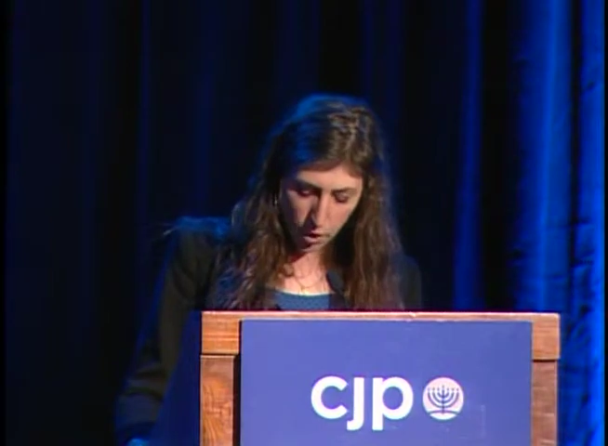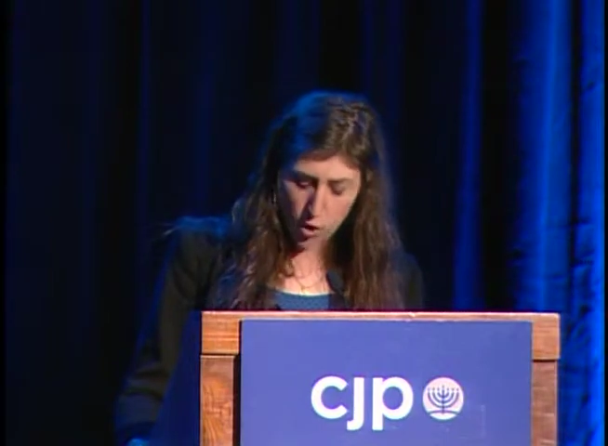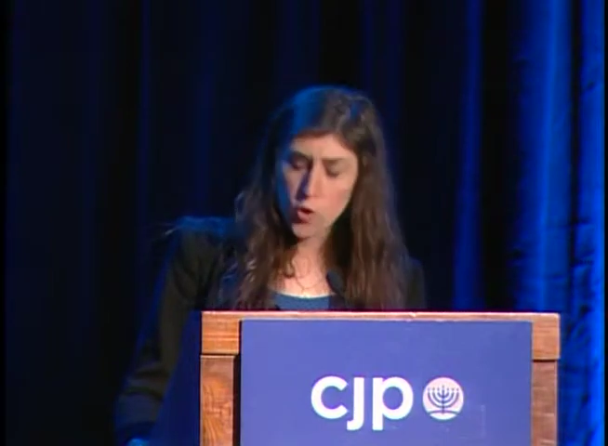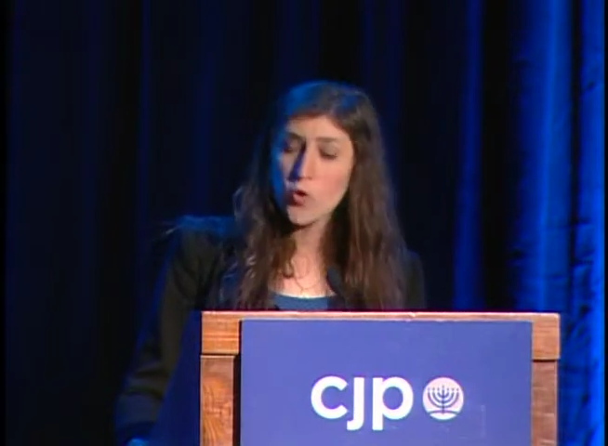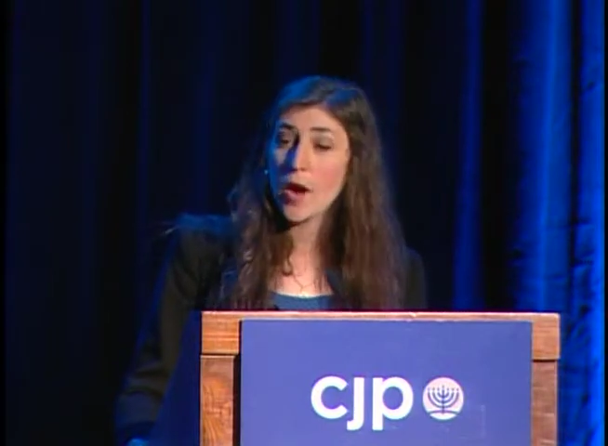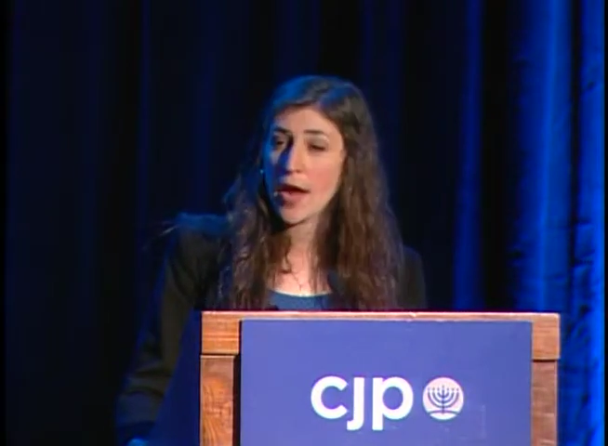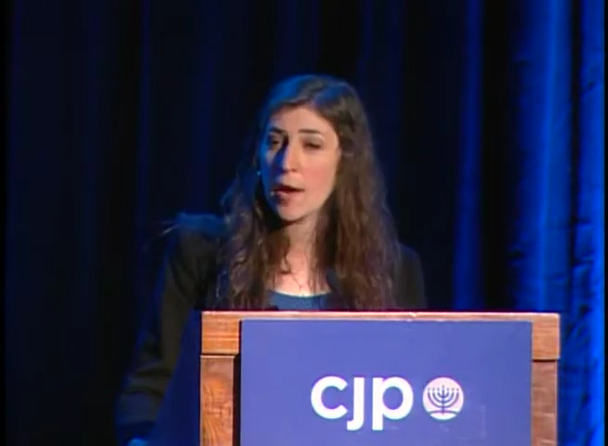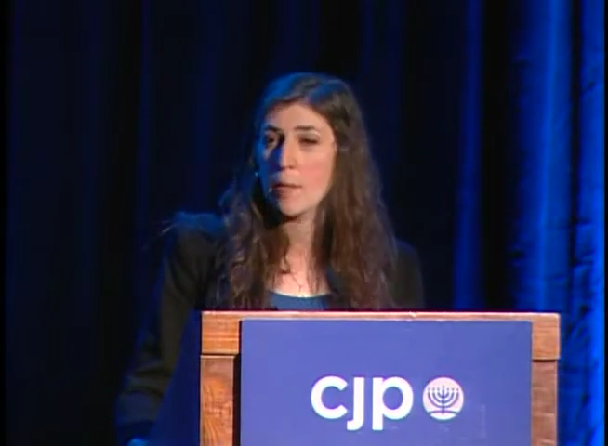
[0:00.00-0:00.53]

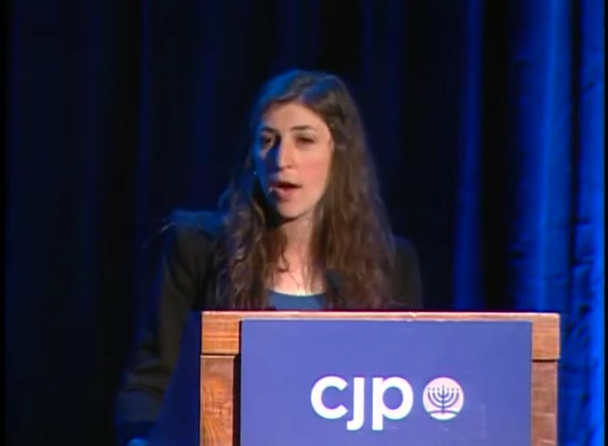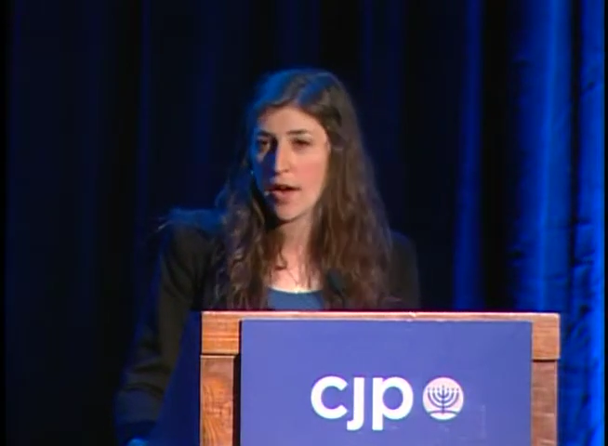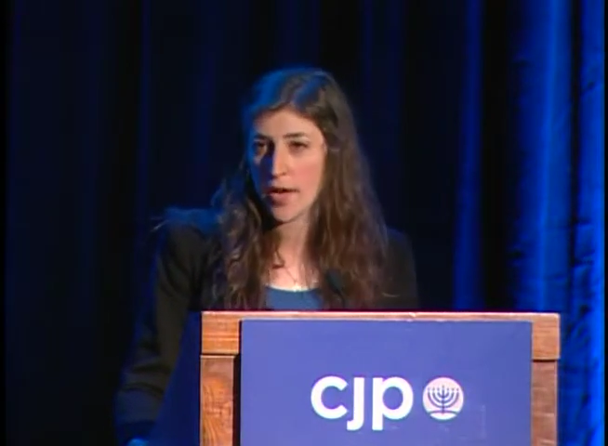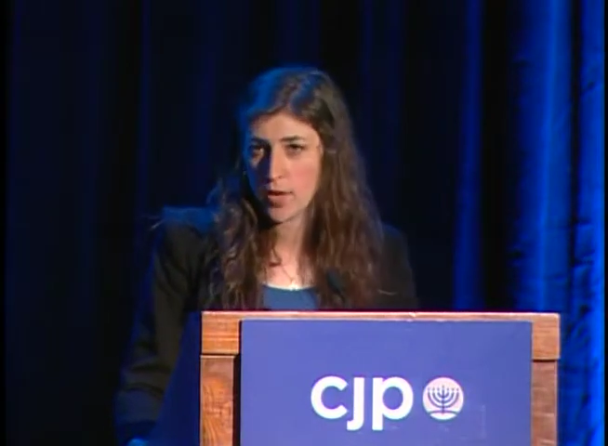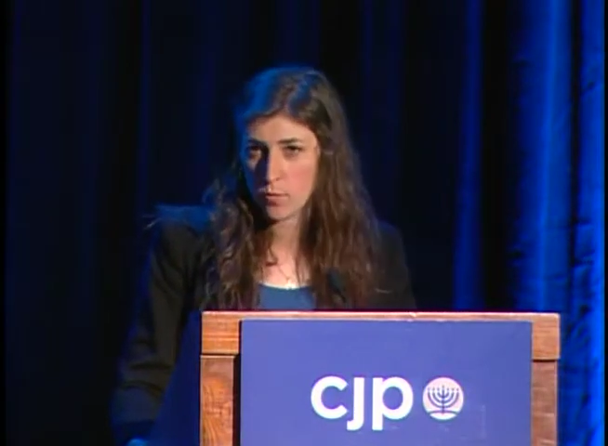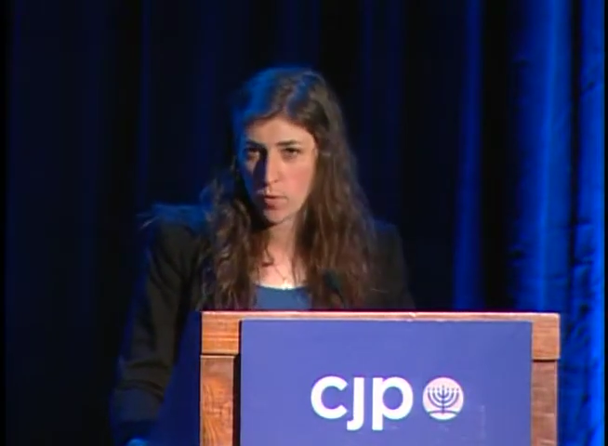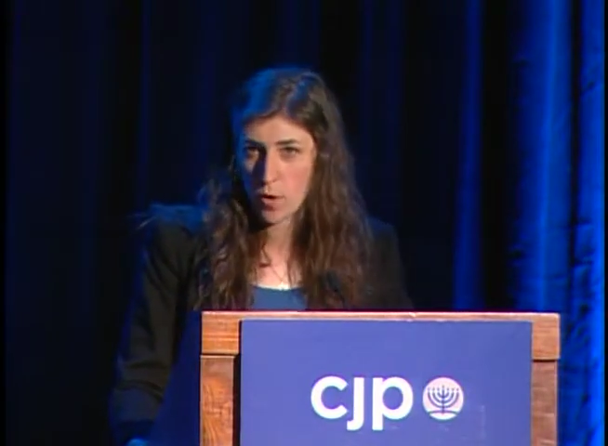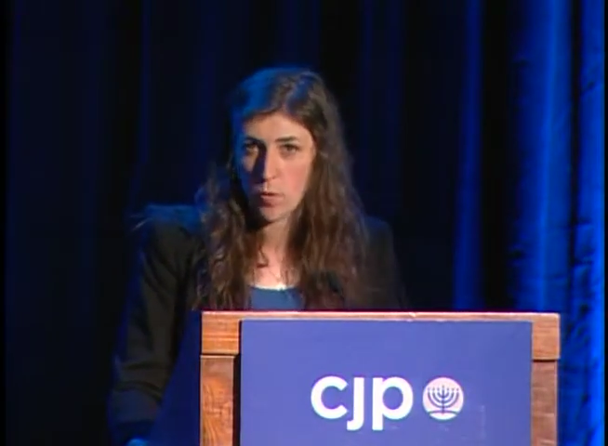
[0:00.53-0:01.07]
Who am I
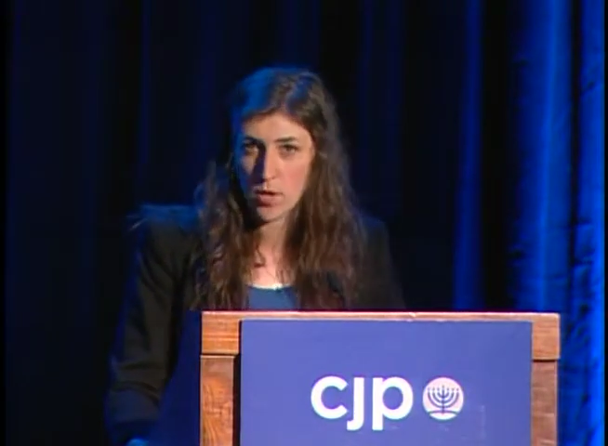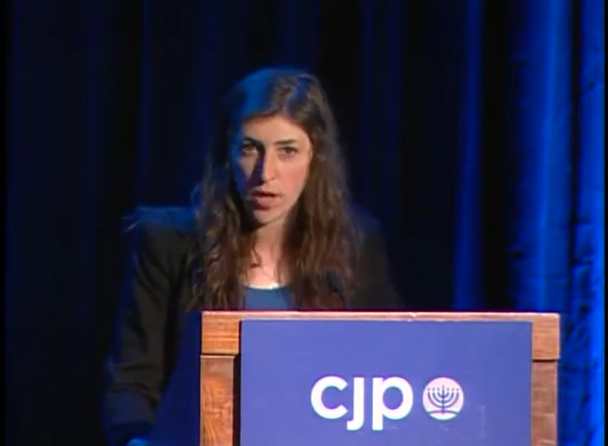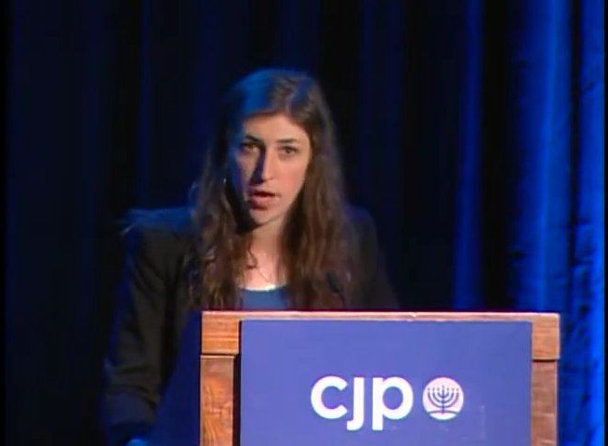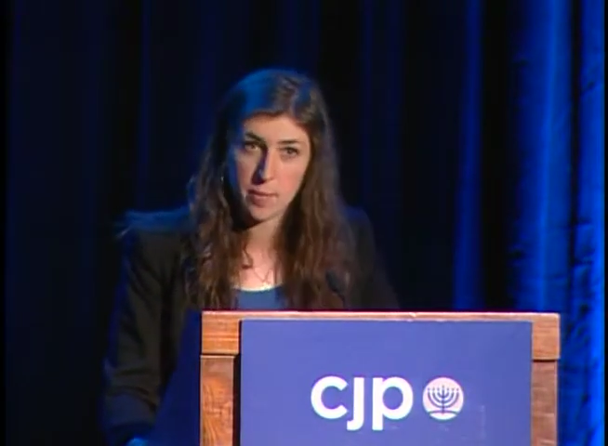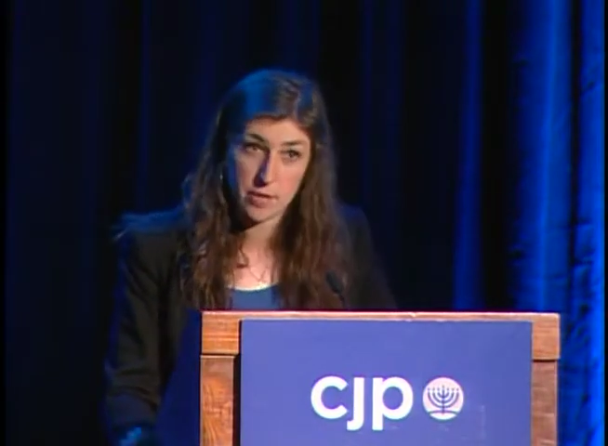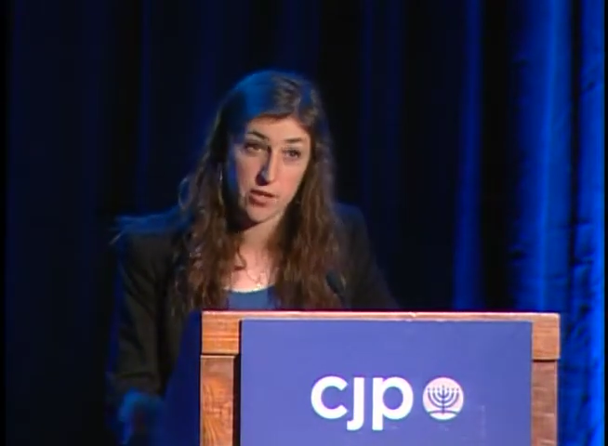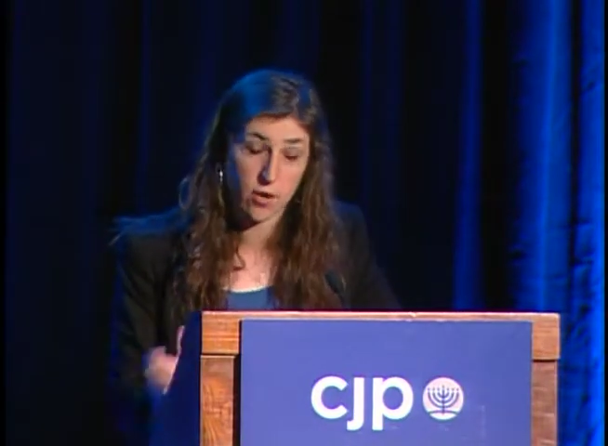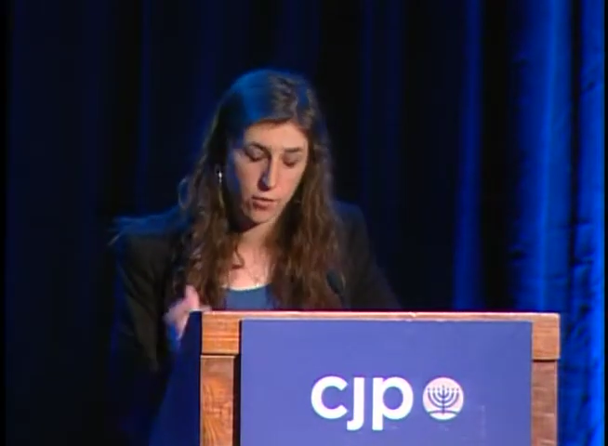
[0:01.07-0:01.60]
and what will
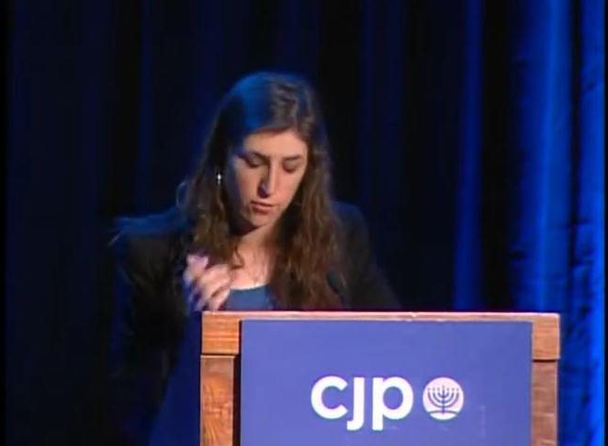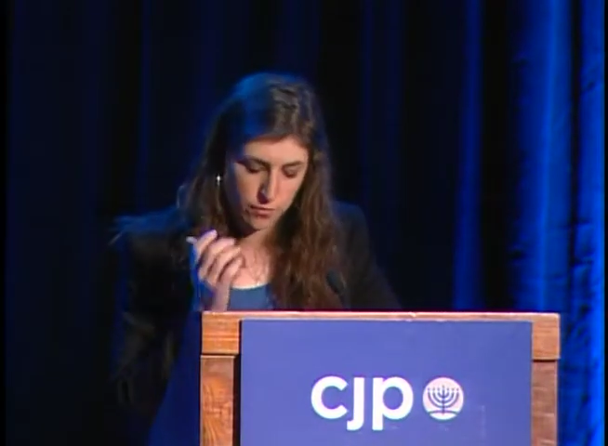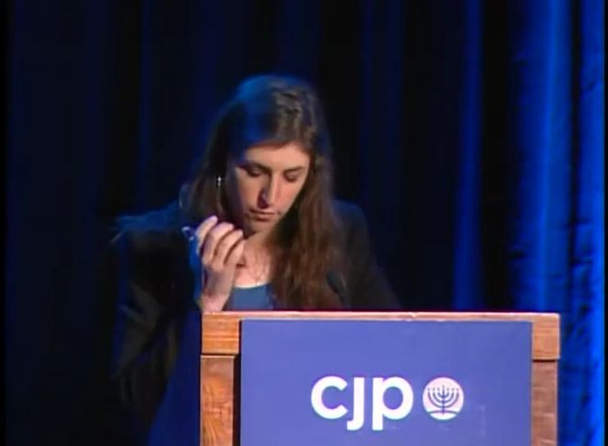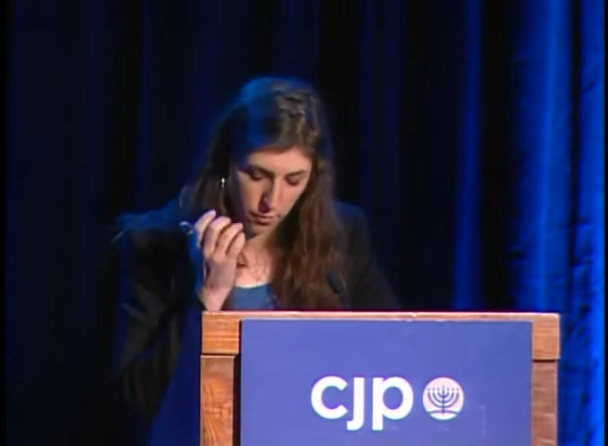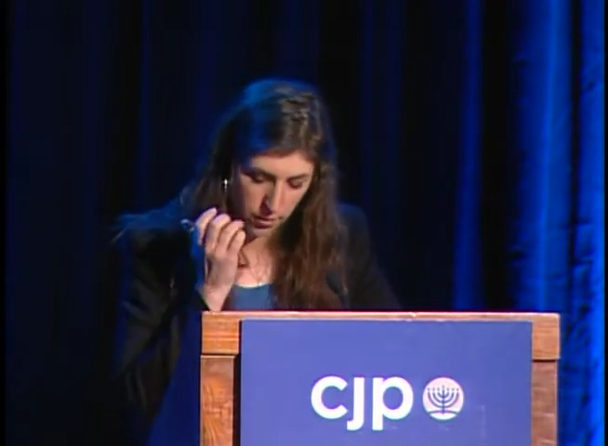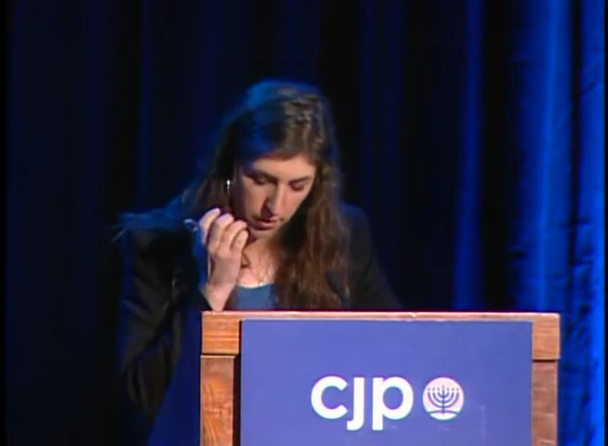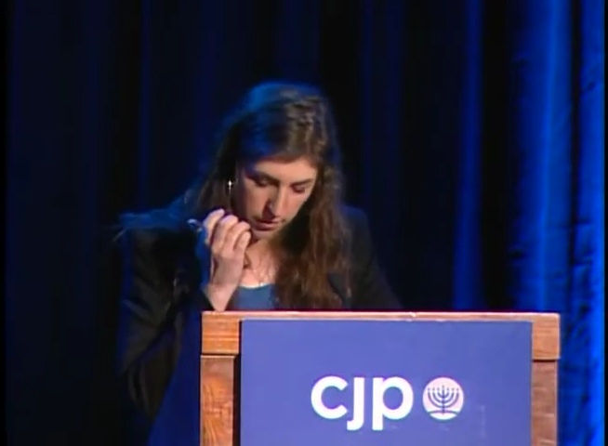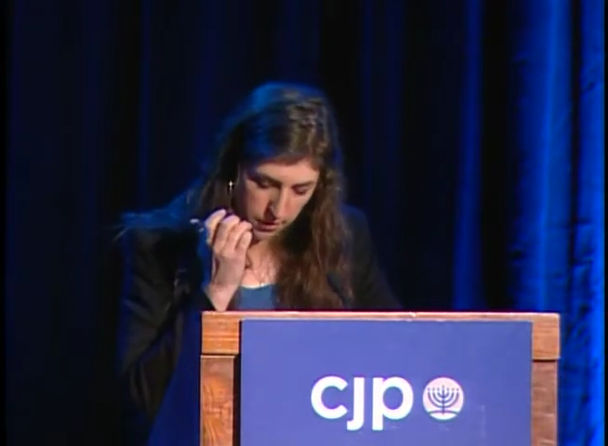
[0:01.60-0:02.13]
I be known
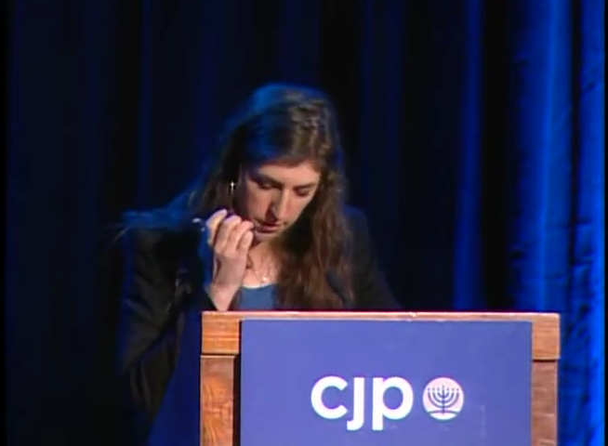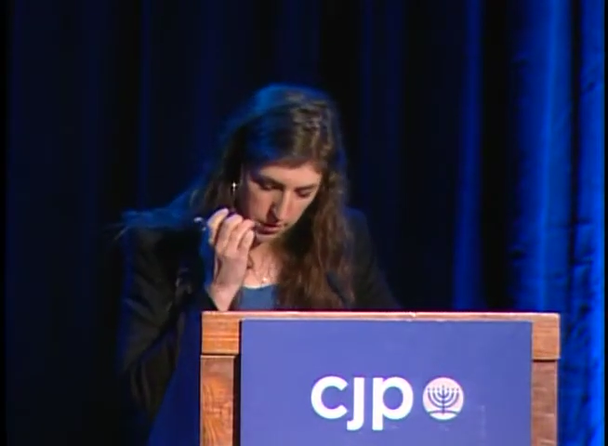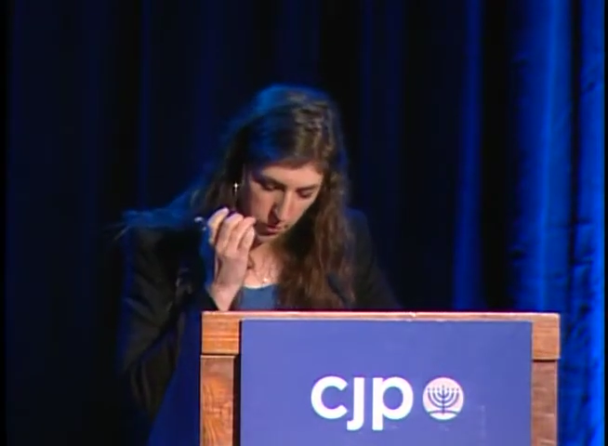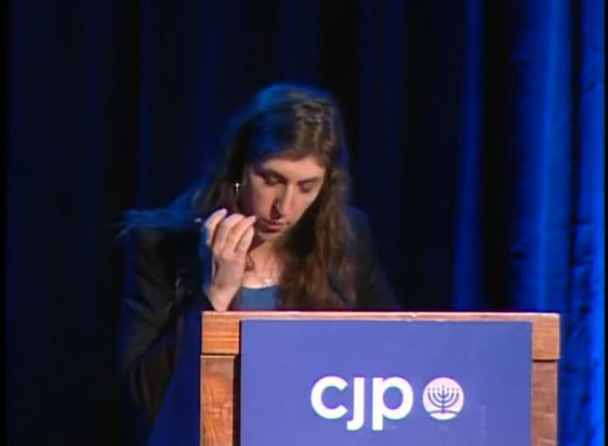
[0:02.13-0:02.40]
for?